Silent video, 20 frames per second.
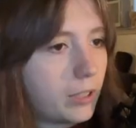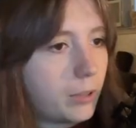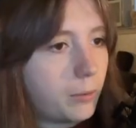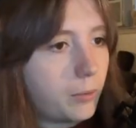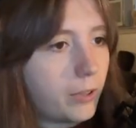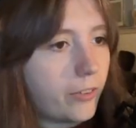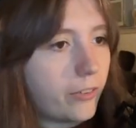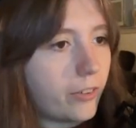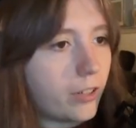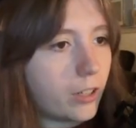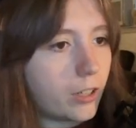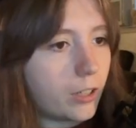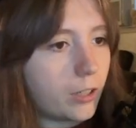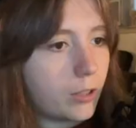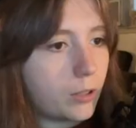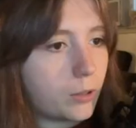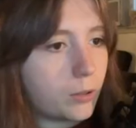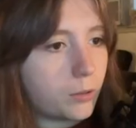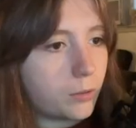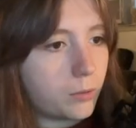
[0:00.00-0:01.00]
it wants to
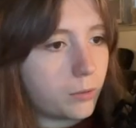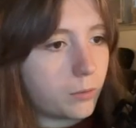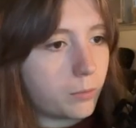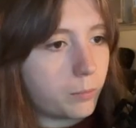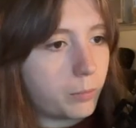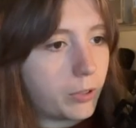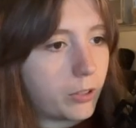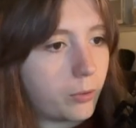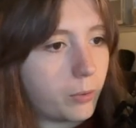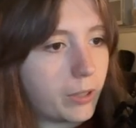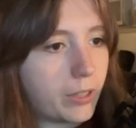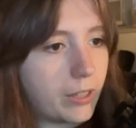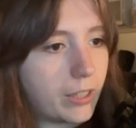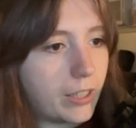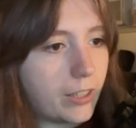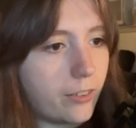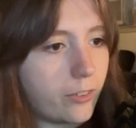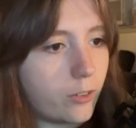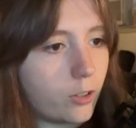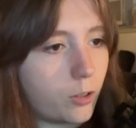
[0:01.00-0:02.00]
go between
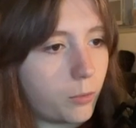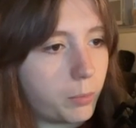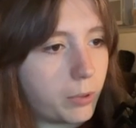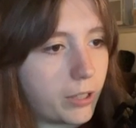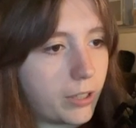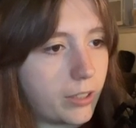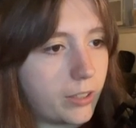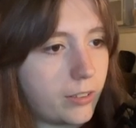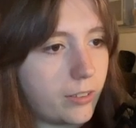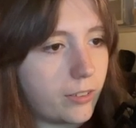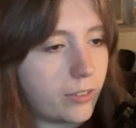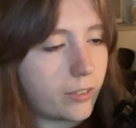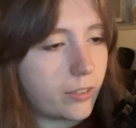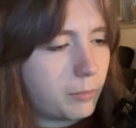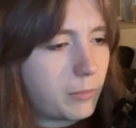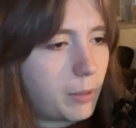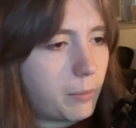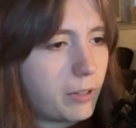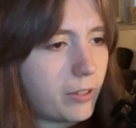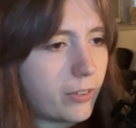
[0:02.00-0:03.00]
these two parts.
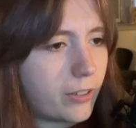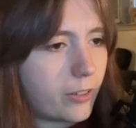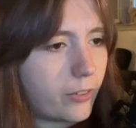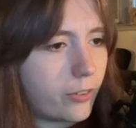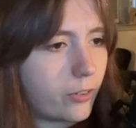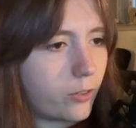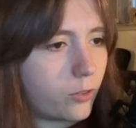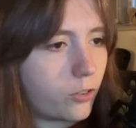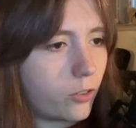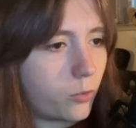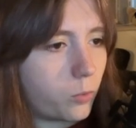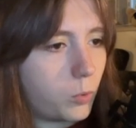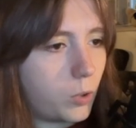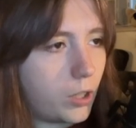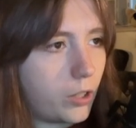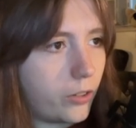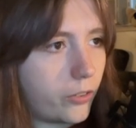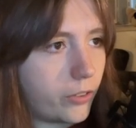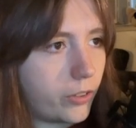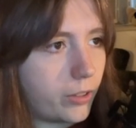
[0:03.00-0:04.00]
Maybe it's because there's just
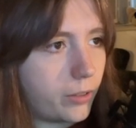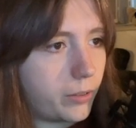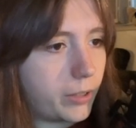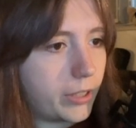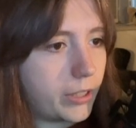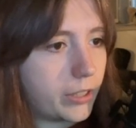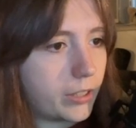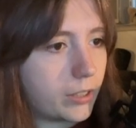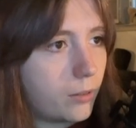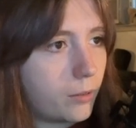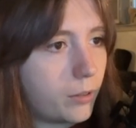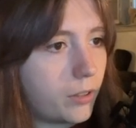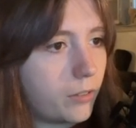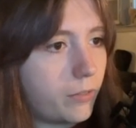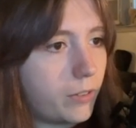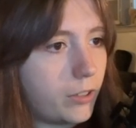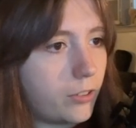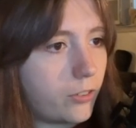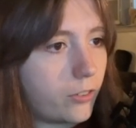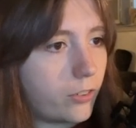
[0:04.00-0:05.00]
walls in the way. What if I
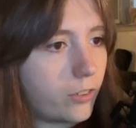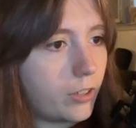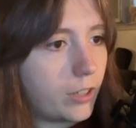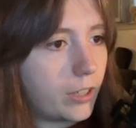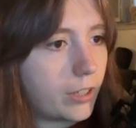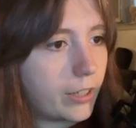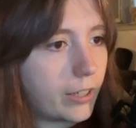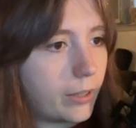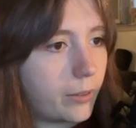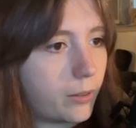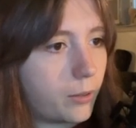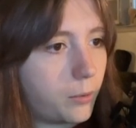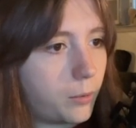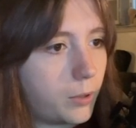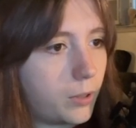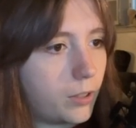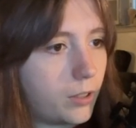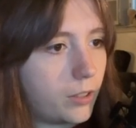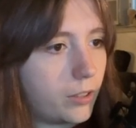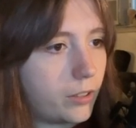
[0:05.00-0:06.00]
just knock out the
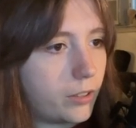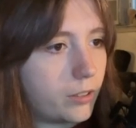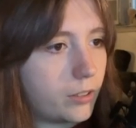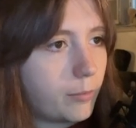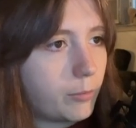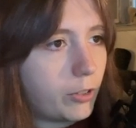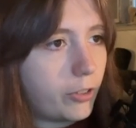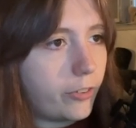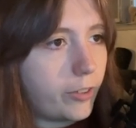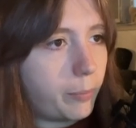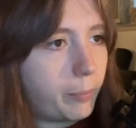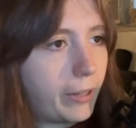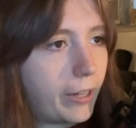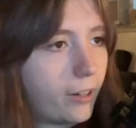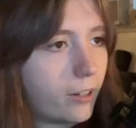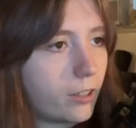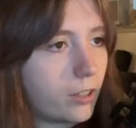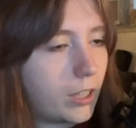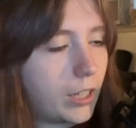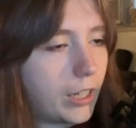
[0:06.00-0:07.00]
wall? I'm used to Pair
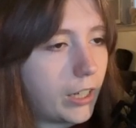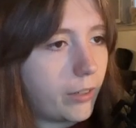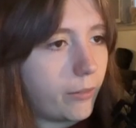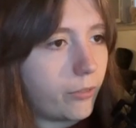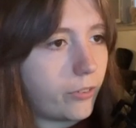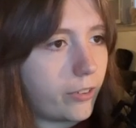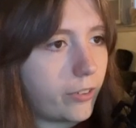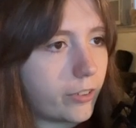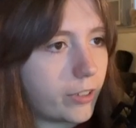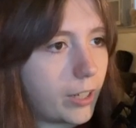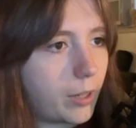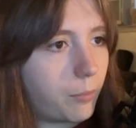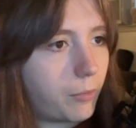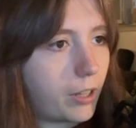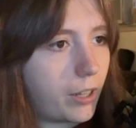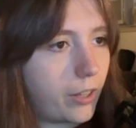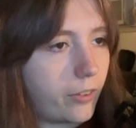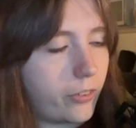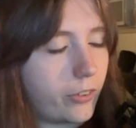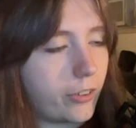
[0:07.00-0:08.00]
of Lives, this game that
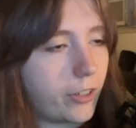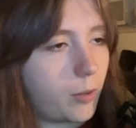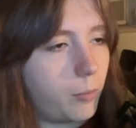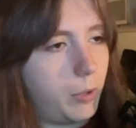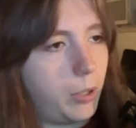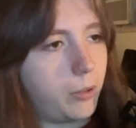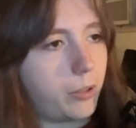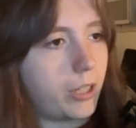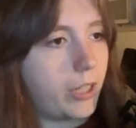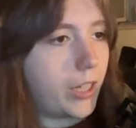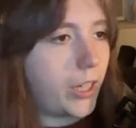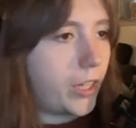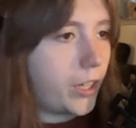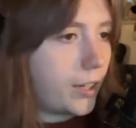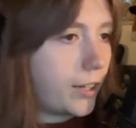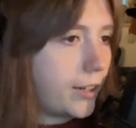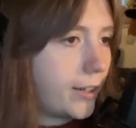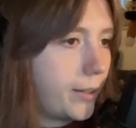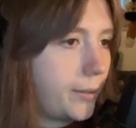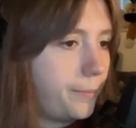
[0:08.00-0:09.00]
hasn't come out yet.
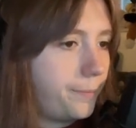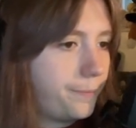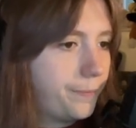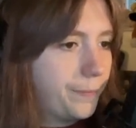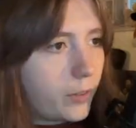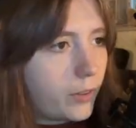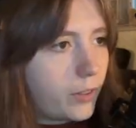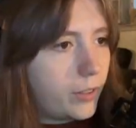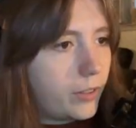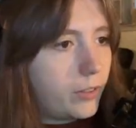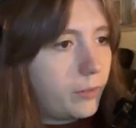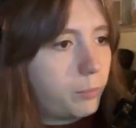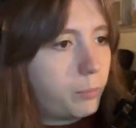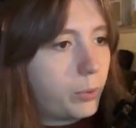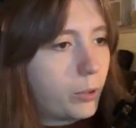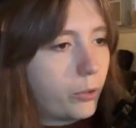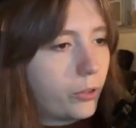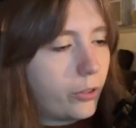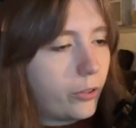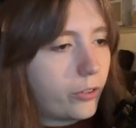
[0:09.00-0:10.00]
The
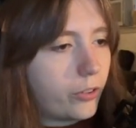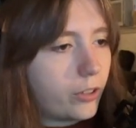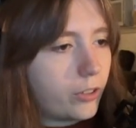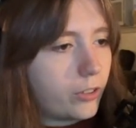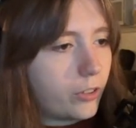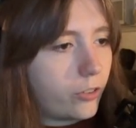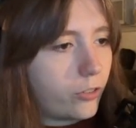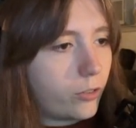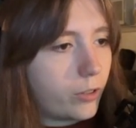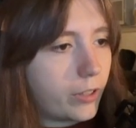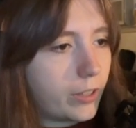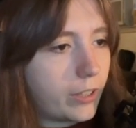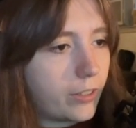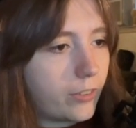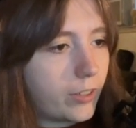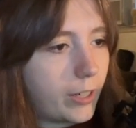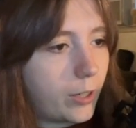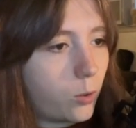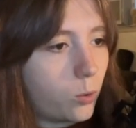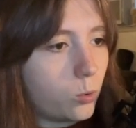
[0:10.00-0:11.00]
bulldozer destroying the
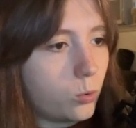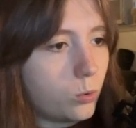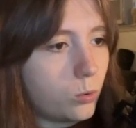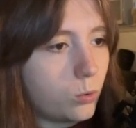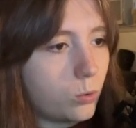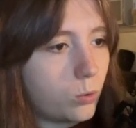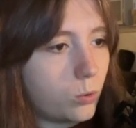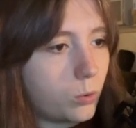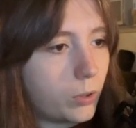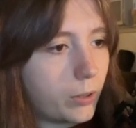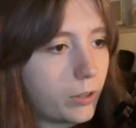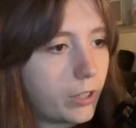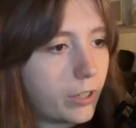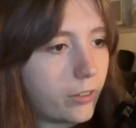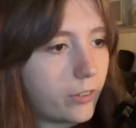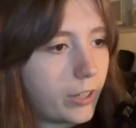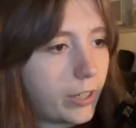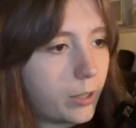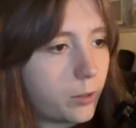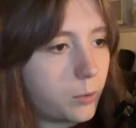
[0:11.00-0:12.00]

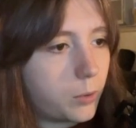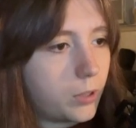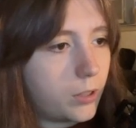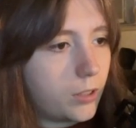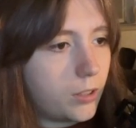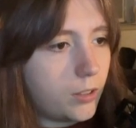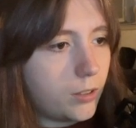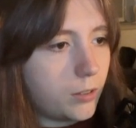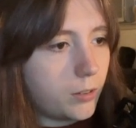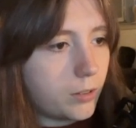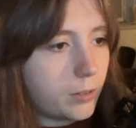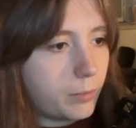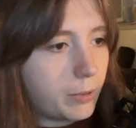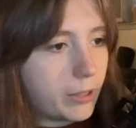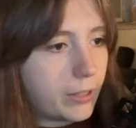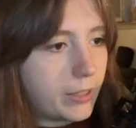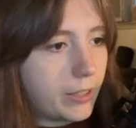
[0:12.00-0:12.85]
entire wall, but